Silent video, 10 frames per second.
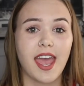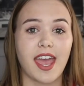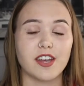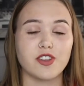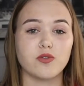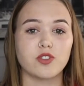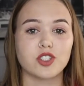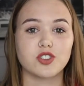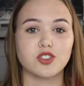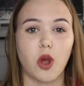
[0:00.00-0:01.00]
and you
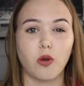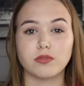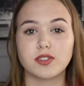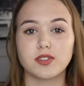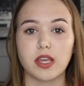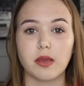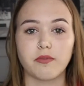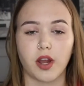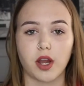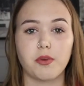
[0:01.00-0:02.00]
just don't seem
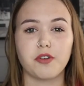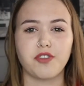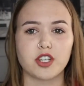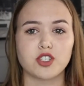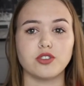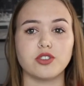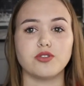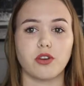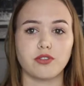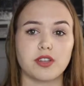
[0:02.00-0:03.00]
very professional,
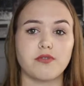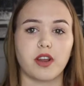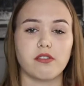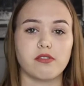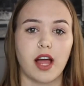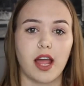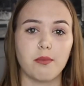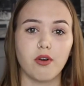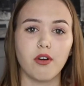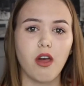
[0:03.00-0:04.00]
you don't seem very
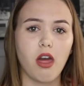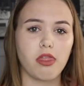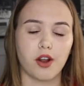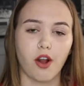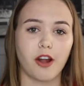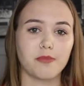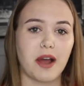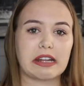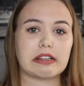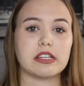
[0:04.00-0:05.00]
reliable, they're
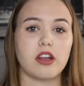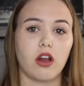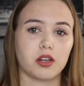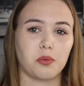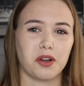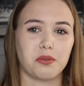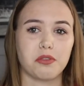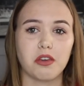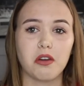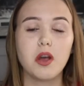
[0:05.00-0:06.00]
automatically not going to work
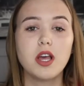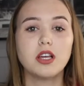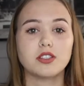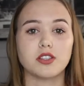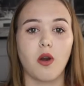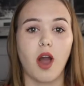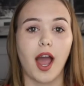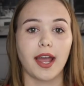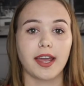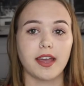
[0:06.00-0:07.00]
with you. So
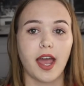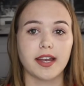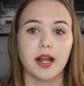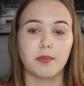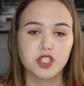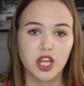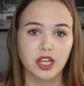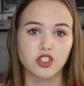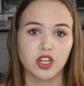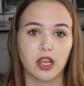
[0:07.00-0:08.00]
I ended up
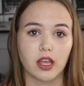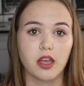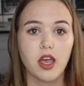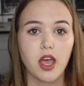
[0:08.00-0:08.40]
changing